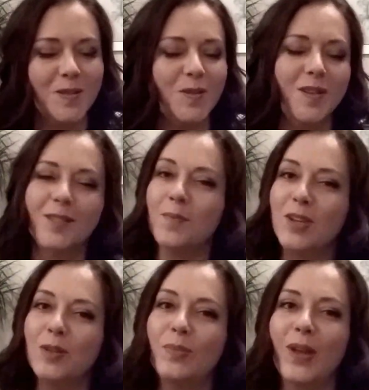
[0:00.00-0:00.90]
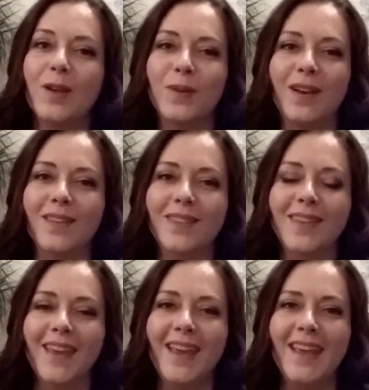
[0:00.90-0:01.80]
So just something to play with,
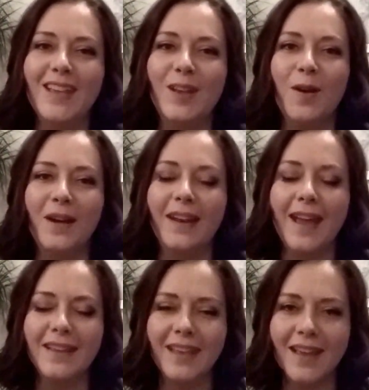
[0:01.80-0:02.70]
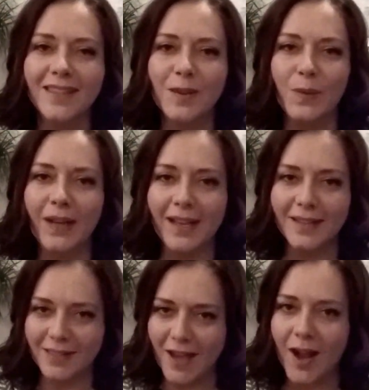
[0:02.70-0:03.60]
you know, and I get that when
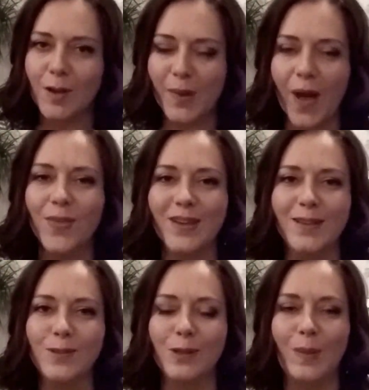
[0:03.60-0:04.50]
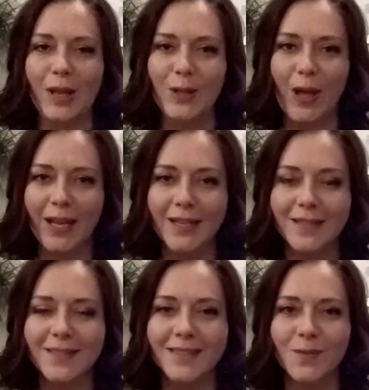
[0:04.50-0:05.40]
I talk about this with my
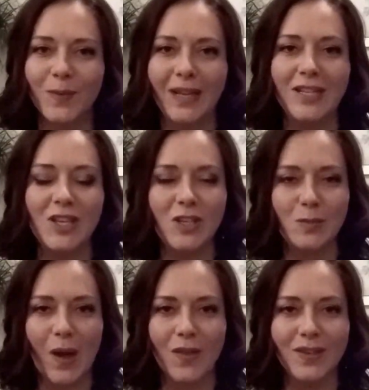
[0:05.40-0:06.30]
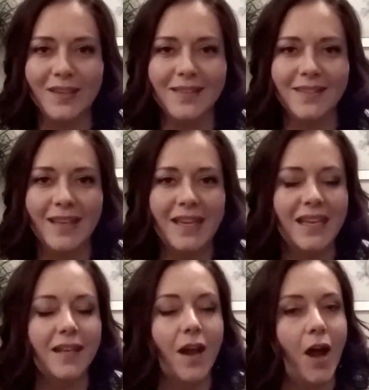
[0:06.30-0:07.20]
clients, when I teach about this,
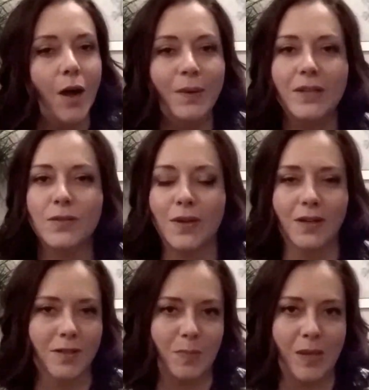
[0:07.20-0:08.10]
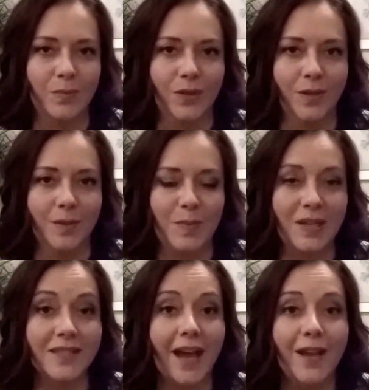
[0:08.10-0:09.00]
it always triggers people
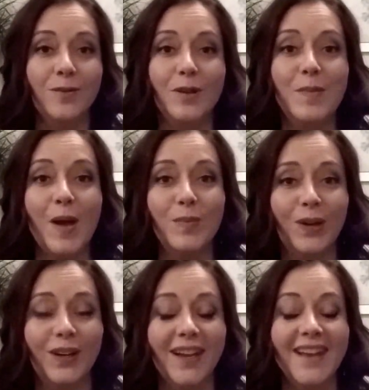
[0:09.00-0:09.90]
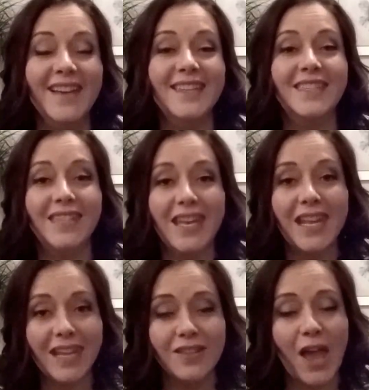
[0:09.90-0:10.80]
because I remember
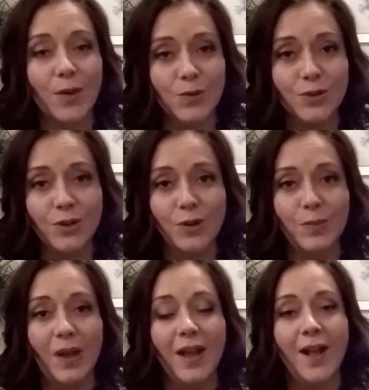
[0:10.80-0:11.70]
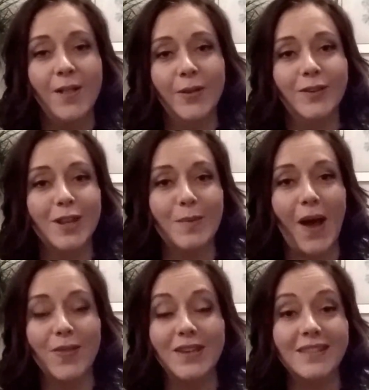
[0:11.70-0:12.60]
sitting in that room, learning
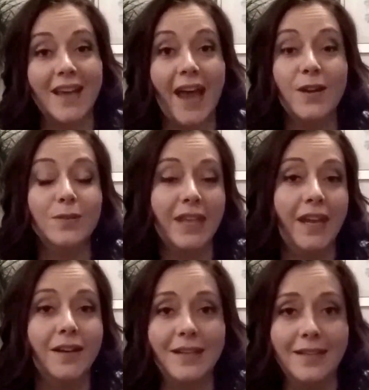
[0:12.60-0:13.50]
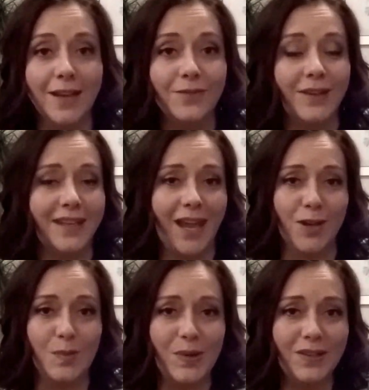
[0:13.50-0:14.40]
about this, I don't care enough
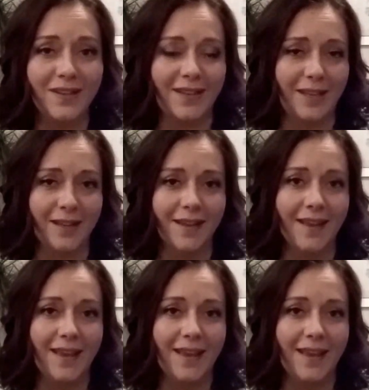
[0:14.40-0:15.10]
accountability.